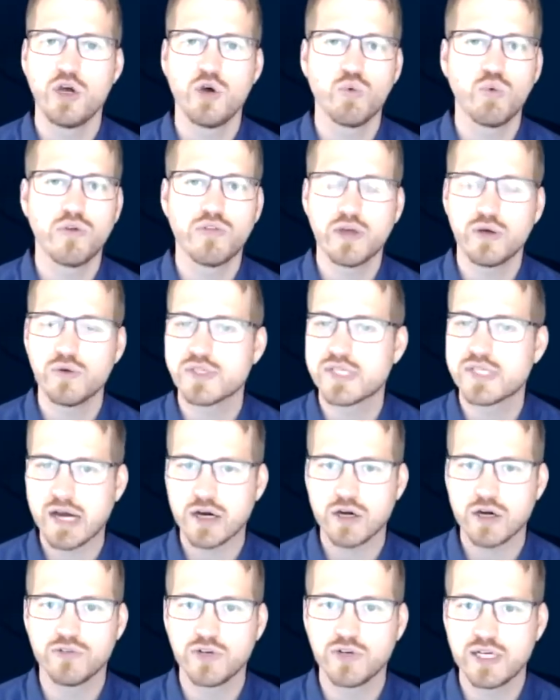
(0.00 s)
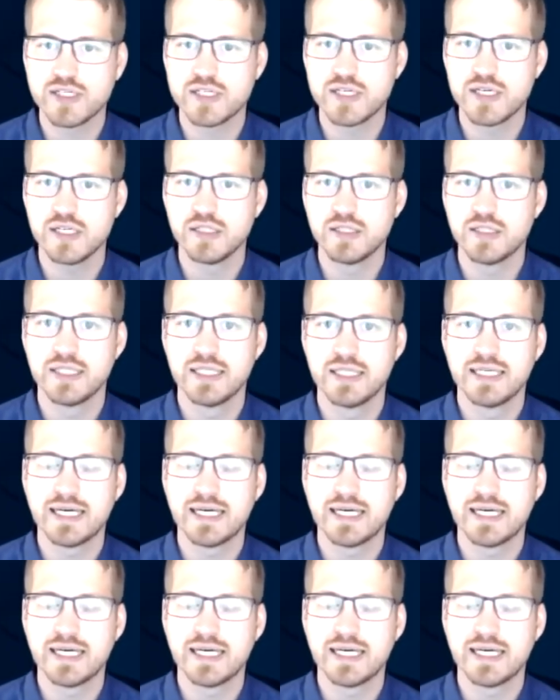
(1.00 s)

without sacrificing